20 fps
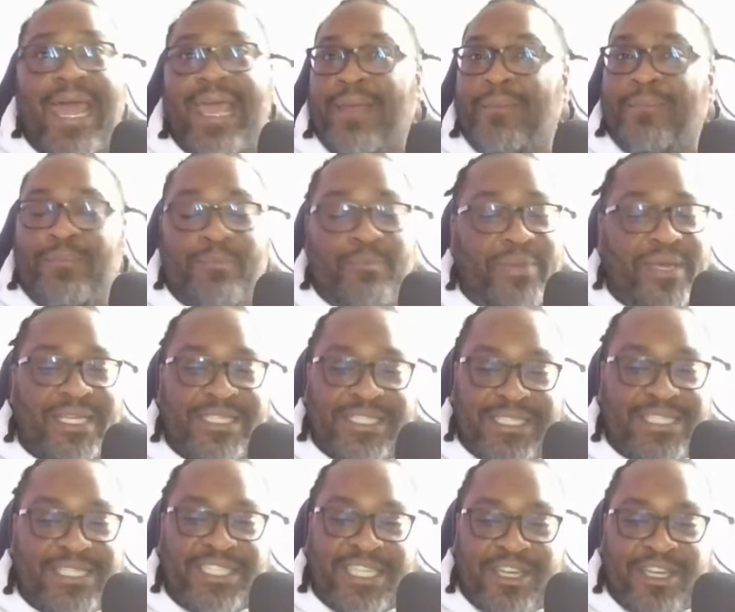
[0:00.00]
Like,
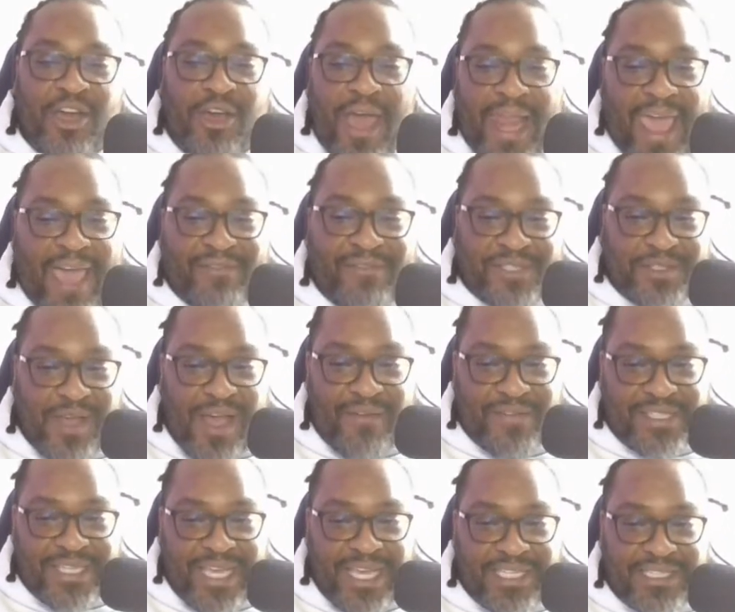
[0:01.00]
bitch, she know how to have some
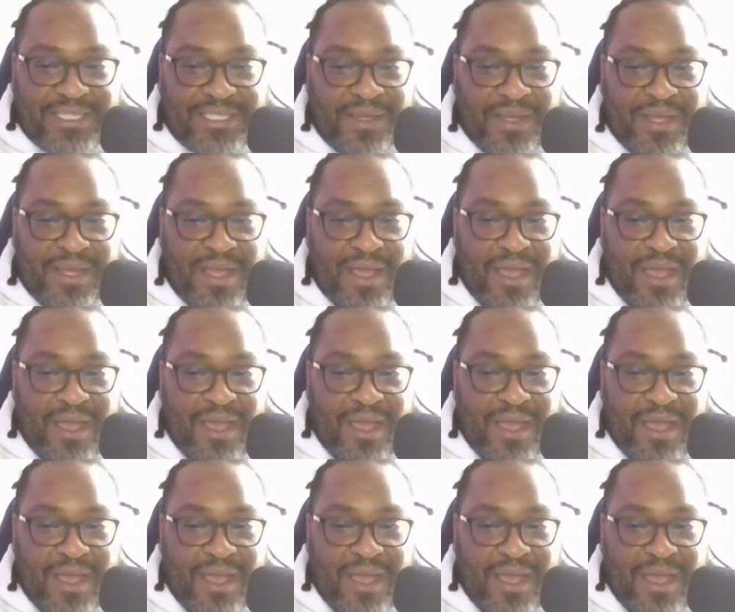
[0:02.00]
conversation.